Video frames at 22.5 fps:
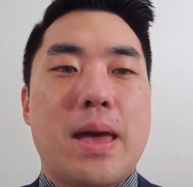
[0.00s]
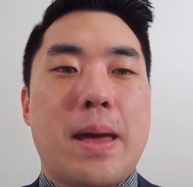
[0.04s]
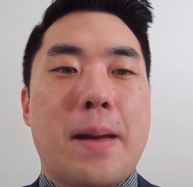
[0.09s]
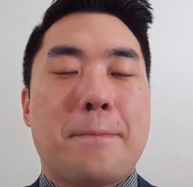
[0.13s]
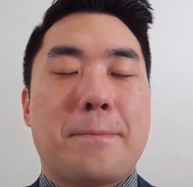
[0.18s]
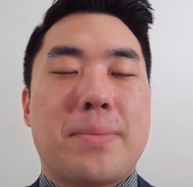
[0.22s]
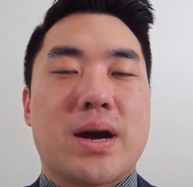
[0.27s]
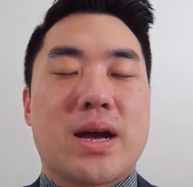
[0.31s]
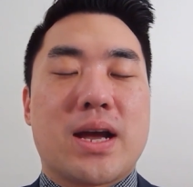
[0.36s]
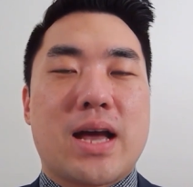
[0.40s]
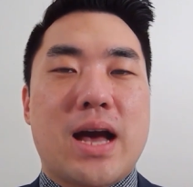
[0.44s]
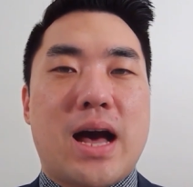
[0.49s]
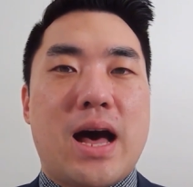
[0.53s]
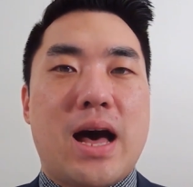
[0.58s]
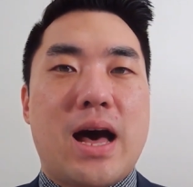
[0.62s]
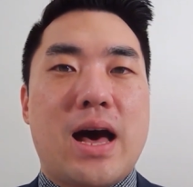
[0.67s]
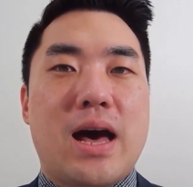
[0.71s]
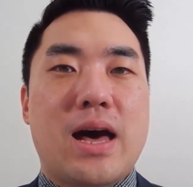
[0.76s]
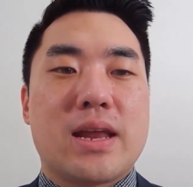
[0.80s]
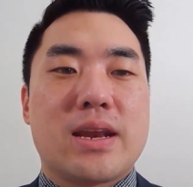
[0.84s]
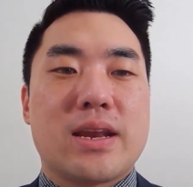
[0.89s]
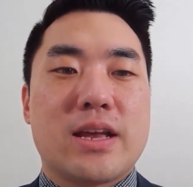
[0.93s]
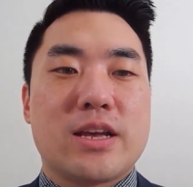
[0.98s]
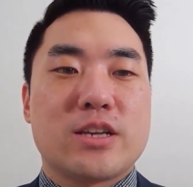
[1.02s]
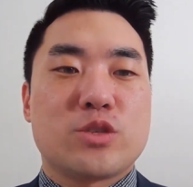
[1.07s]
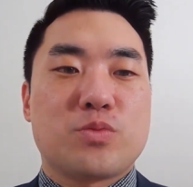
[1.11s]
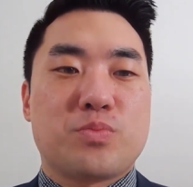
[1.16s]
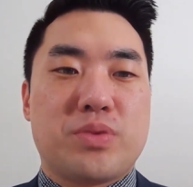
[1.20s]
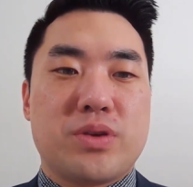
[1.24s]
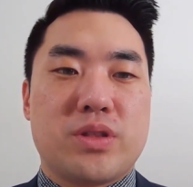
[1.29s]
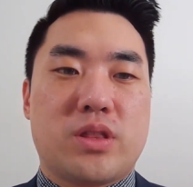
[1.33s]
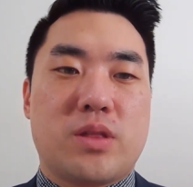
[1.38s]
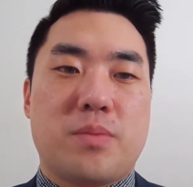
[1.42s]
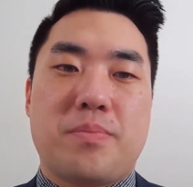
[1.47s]
But God has
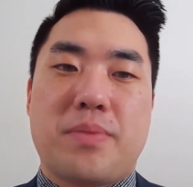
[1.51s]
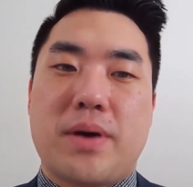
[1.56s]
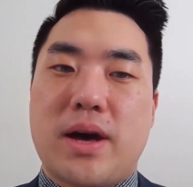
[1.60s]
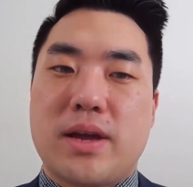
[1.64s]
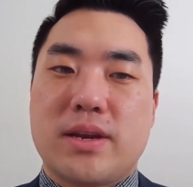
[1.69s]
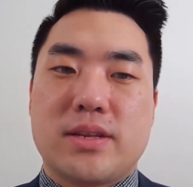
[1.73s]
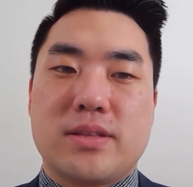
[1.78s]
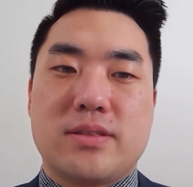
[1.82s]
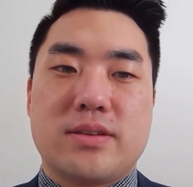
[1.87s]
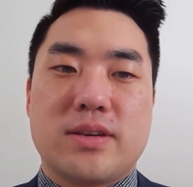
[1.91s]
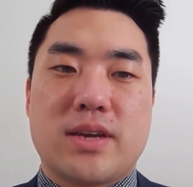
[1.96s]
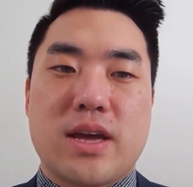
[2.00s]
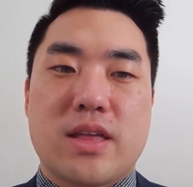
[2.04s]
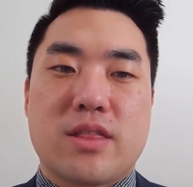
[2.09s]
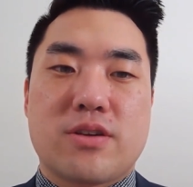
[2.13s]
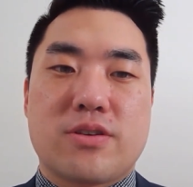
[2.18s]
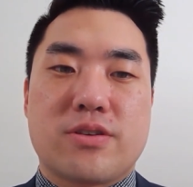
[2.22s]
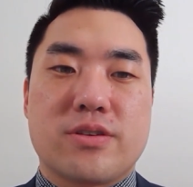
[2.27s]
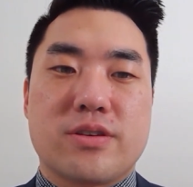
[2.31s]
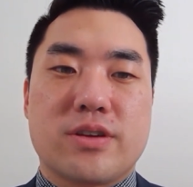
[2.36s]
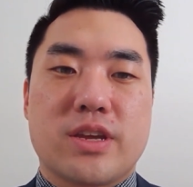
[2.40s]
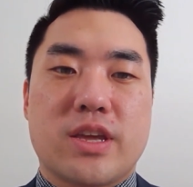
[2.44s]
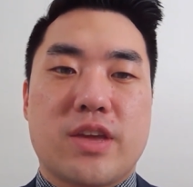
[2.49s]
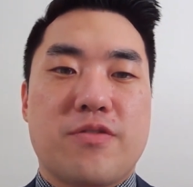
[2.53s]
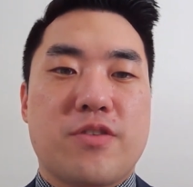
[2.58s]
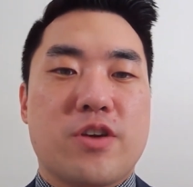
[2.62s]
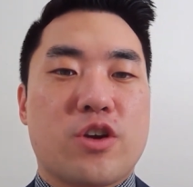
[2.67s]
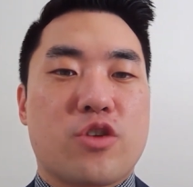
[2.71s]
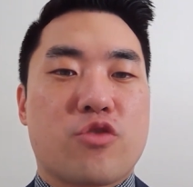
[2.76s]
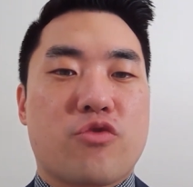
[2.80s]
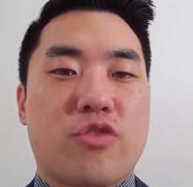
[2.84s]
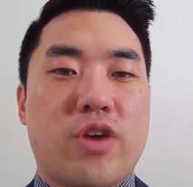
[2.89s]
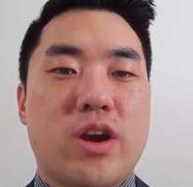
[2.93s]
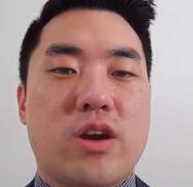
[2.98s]
put the body together,
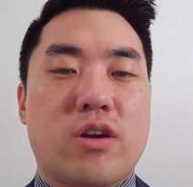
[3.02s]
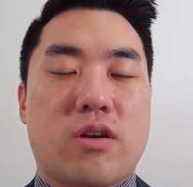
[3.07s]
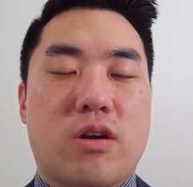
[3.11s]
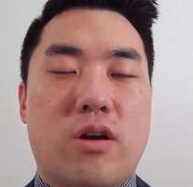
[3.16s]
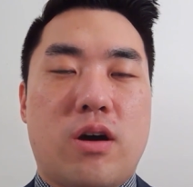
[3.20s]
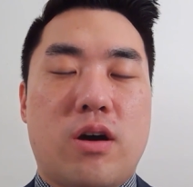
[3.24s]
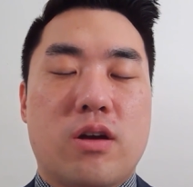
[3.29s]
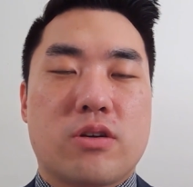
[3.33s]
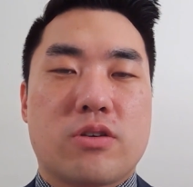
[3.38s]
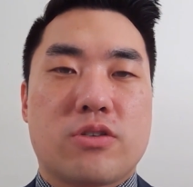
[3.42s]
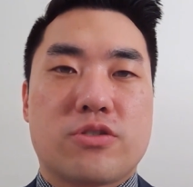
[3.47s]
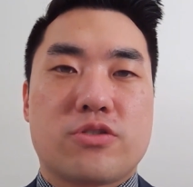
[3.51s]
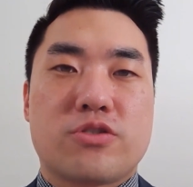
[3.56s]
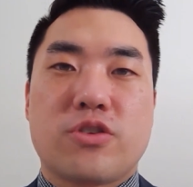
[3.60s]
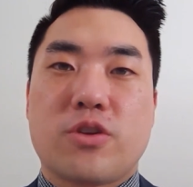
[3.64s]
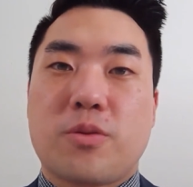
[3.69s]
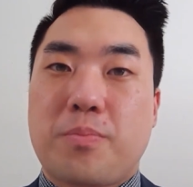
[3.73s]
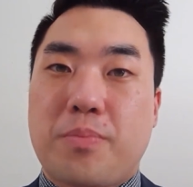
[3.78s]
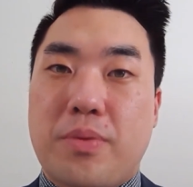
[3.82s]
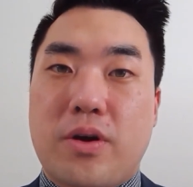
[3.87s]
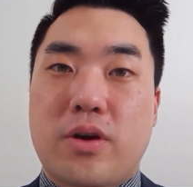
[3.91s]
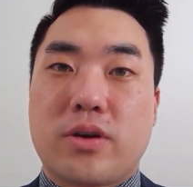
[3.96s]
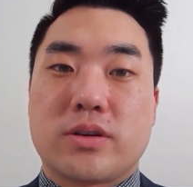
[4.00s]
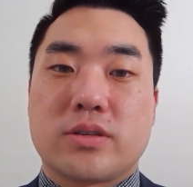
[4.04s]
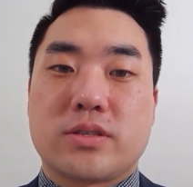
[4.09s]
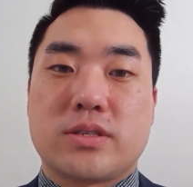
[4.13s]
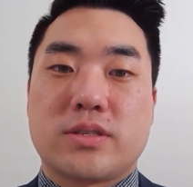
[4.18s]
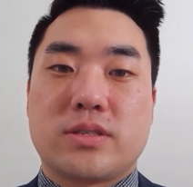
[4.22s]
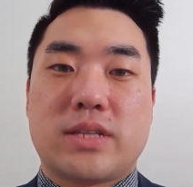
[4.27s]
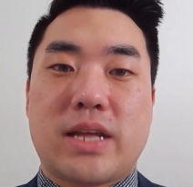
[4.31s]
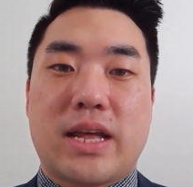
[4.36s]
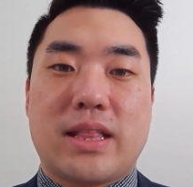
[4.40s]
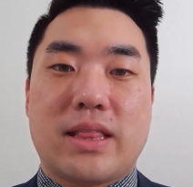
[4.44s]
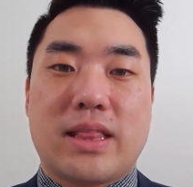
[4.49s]
giving greater honor to the parts
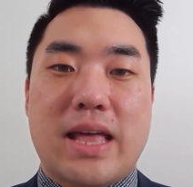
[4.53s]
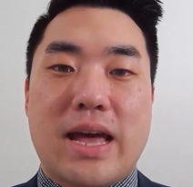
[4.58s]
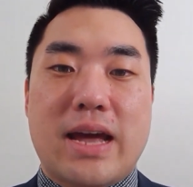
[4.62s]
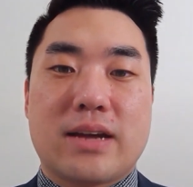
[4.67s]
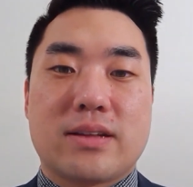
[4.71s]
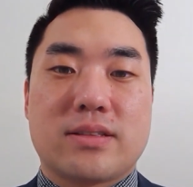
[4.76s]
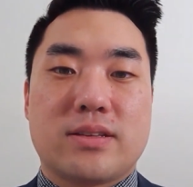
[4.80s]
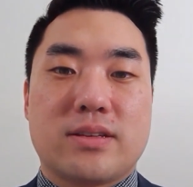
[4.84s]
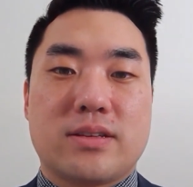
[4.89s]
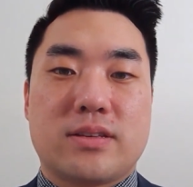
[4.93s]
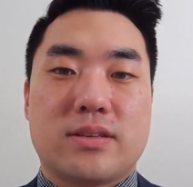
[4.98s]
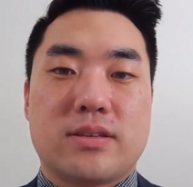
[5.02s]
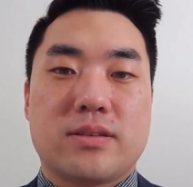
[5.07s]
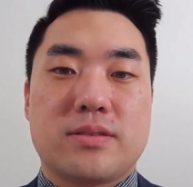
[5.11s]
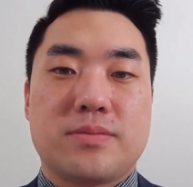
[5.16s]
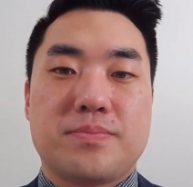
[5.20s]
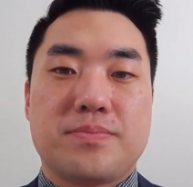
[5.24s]
that lacked it